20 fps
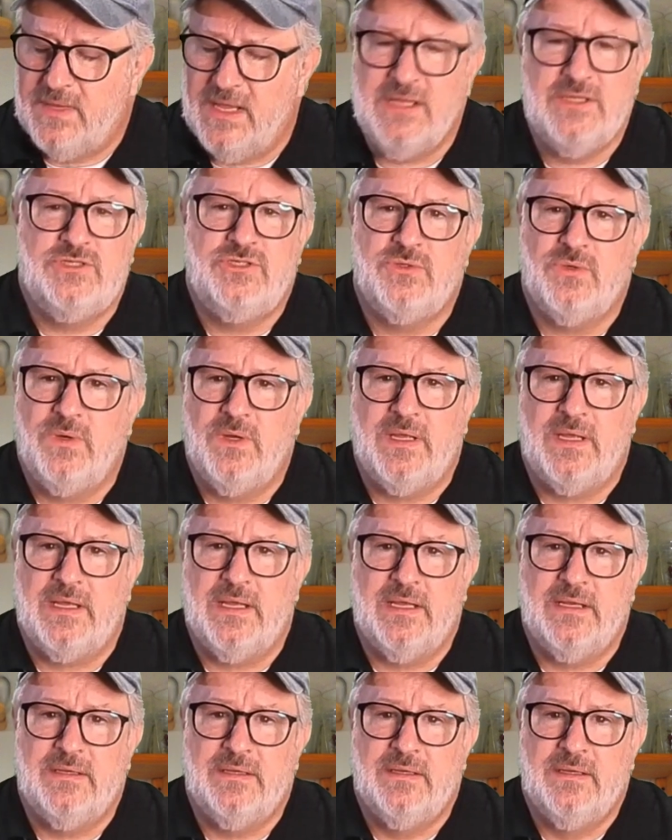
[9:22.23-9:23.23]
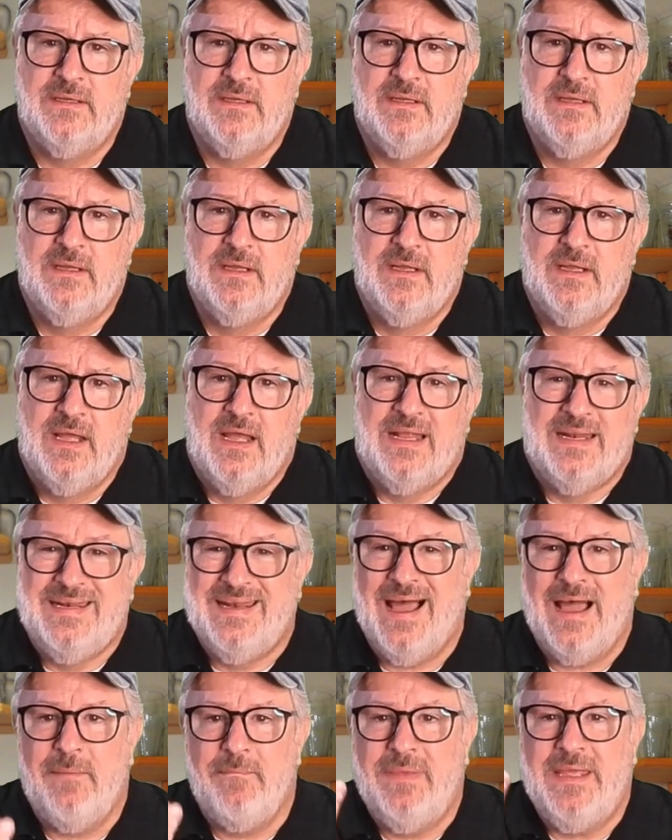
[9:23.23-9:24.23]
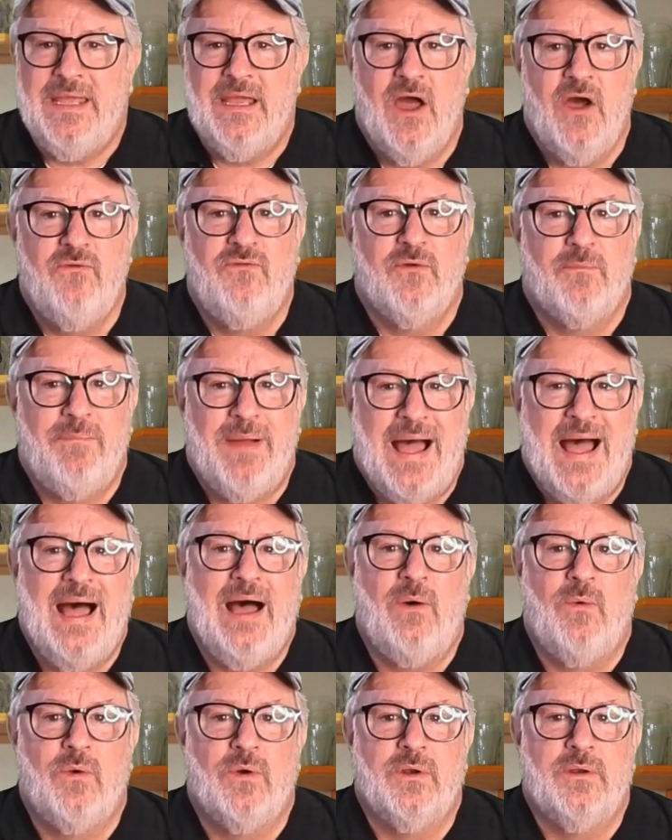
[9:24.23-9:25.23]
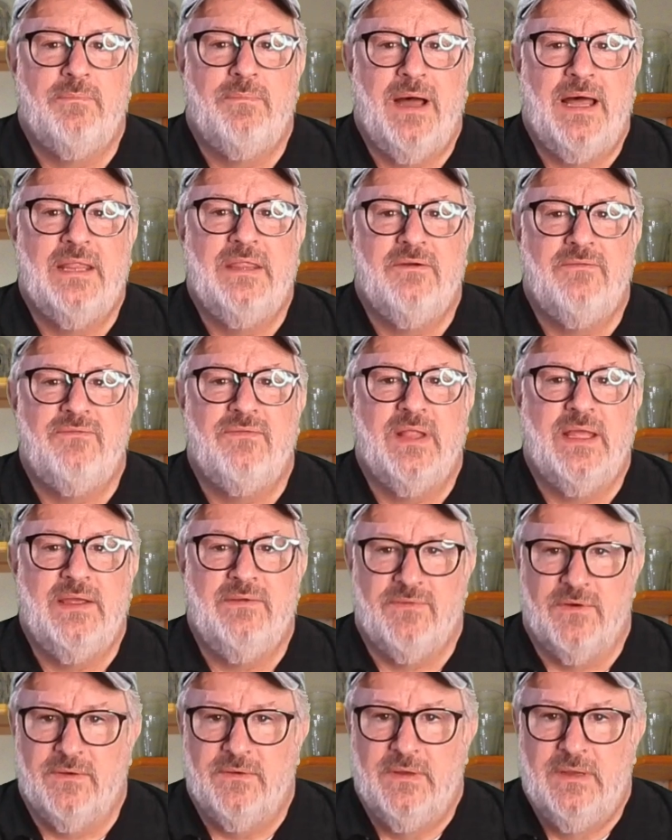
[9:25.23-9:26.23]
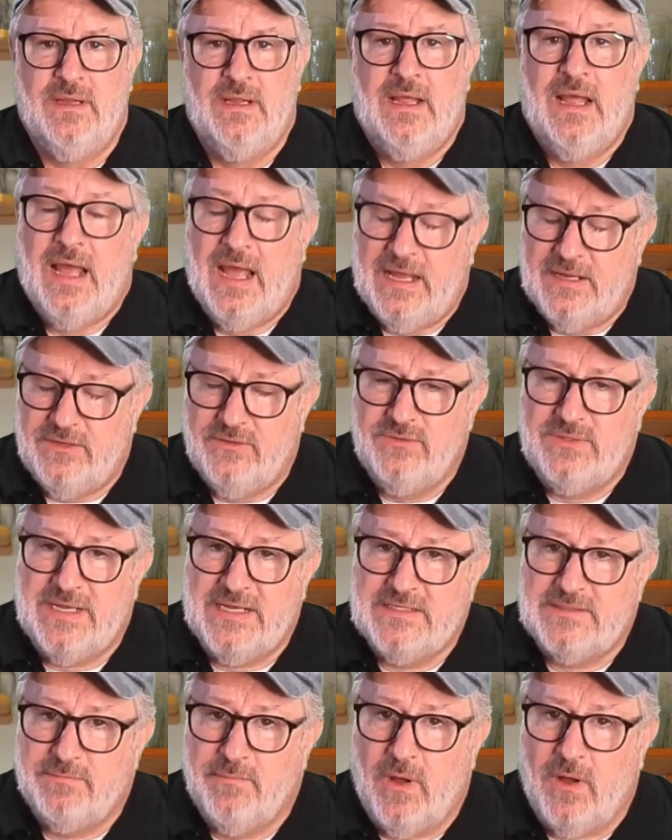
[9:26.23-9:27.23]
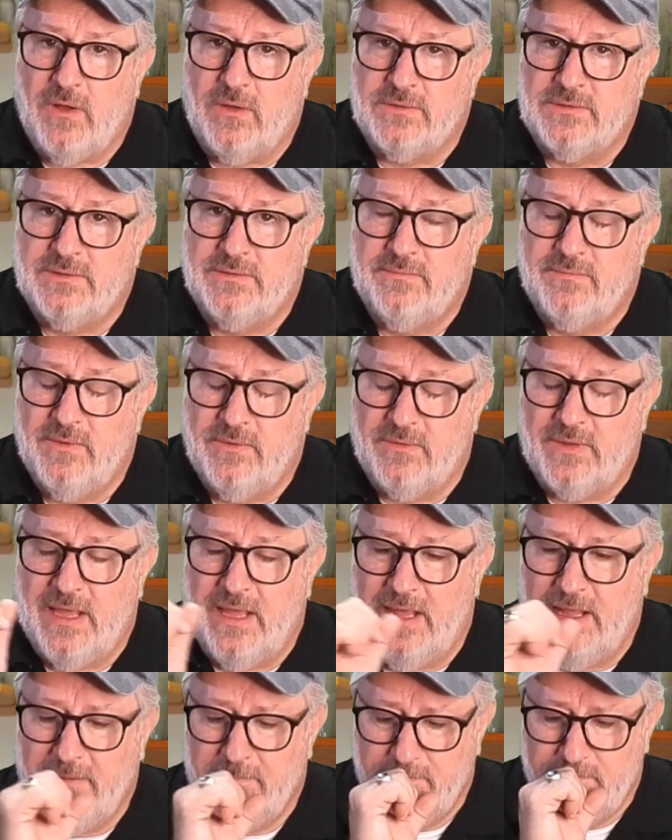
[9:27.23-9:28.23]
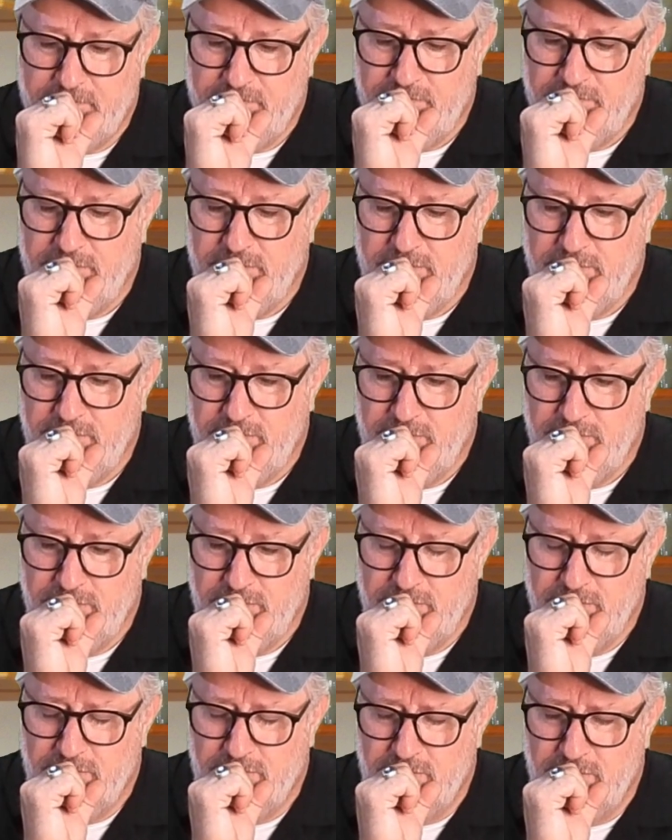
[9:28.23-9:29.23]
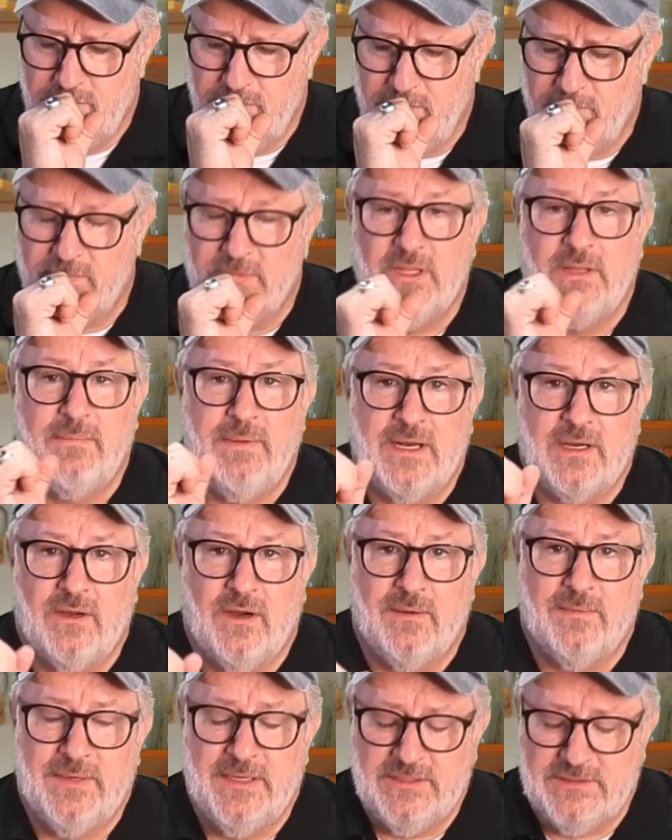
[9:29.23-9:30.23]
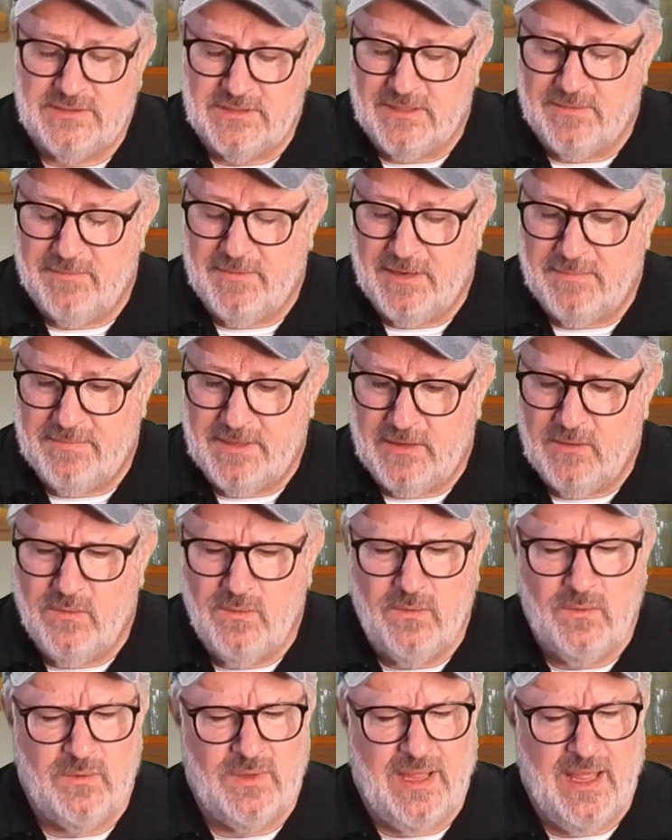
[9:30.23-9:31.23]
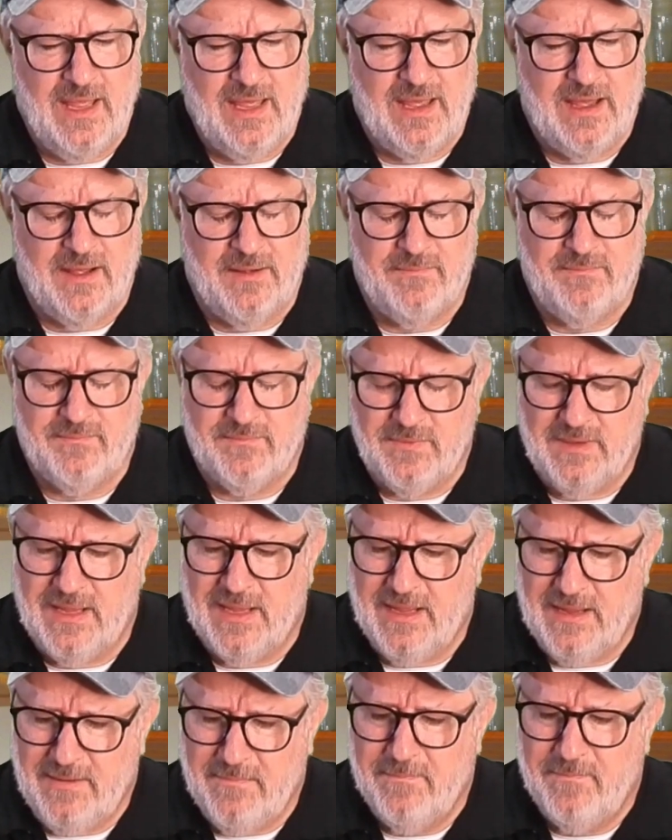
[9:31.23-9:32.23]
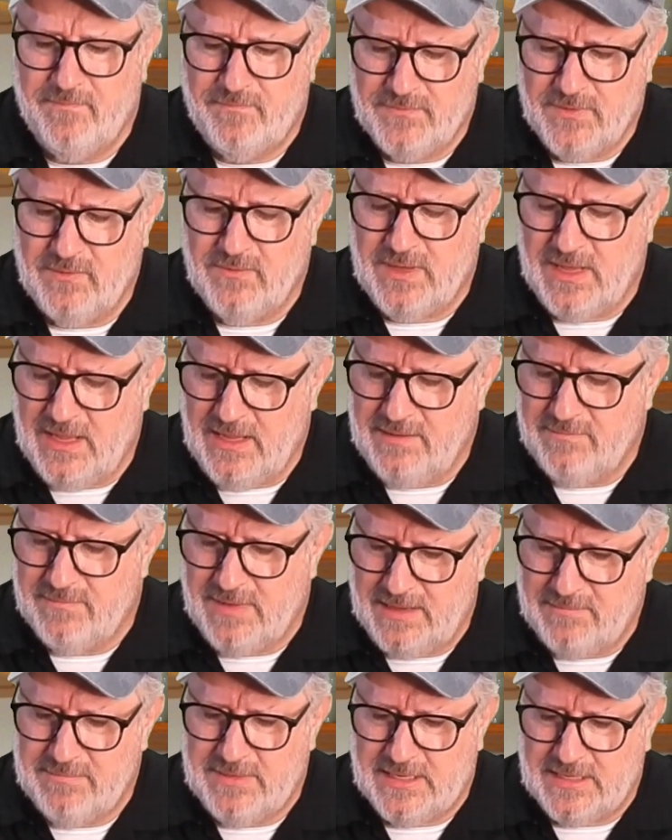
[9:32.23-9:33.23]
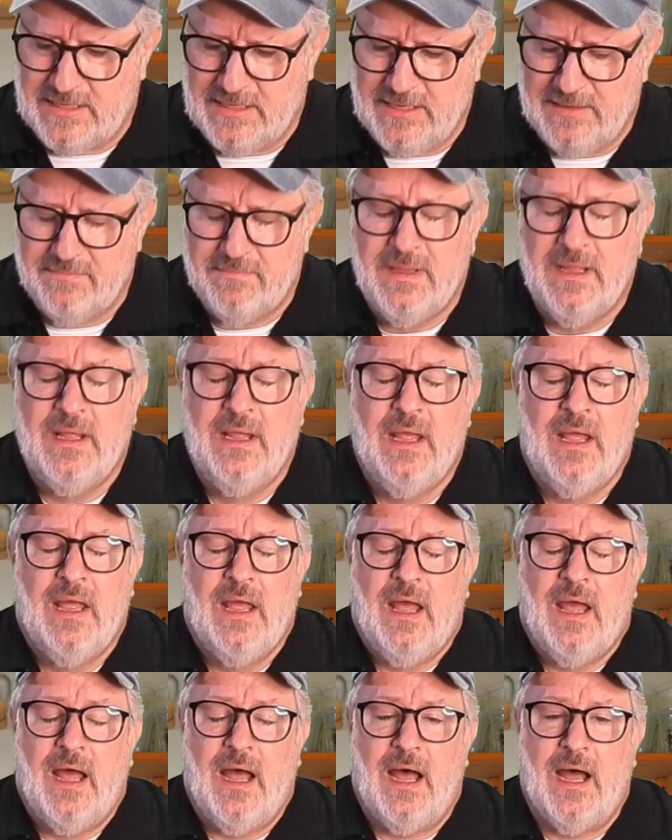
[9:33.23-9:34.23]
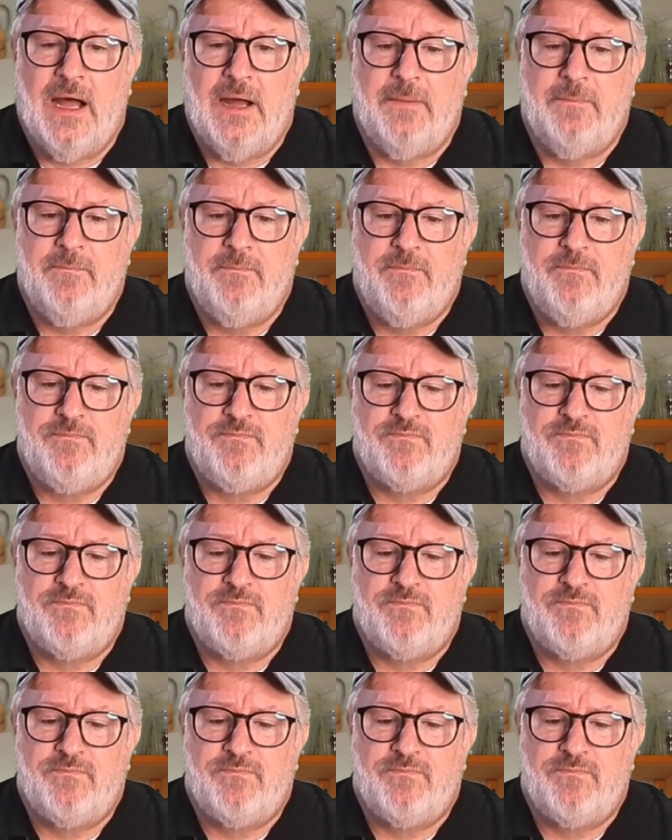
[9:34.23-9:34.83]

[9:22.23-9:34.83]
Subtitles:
enjoying it, not being overpowered by the flavor. I do taste malt, okay? A little bit of carbonation coming up there. Oh, yeah, okay, I'm digging it. A